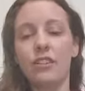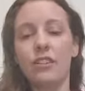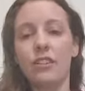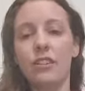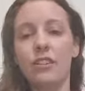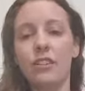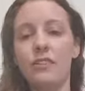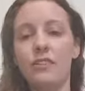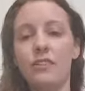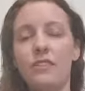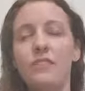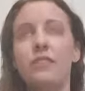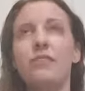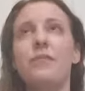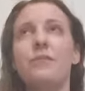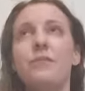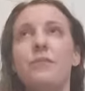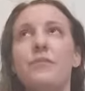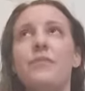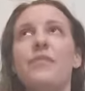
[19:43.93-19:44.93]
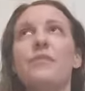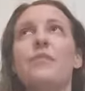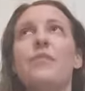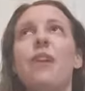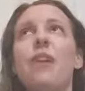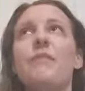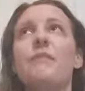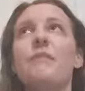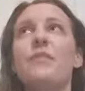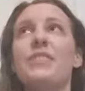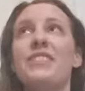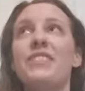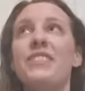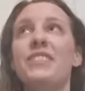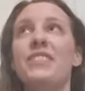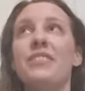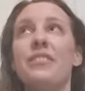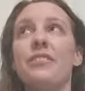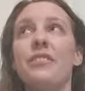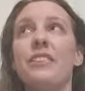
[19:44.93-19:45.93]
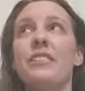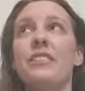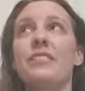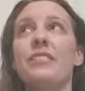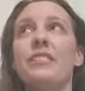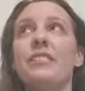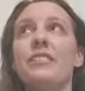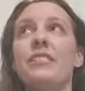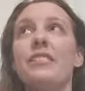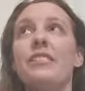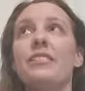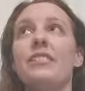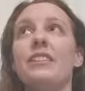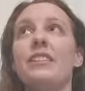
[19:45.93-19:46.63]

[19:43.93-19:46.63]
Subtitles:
the problem with this illness is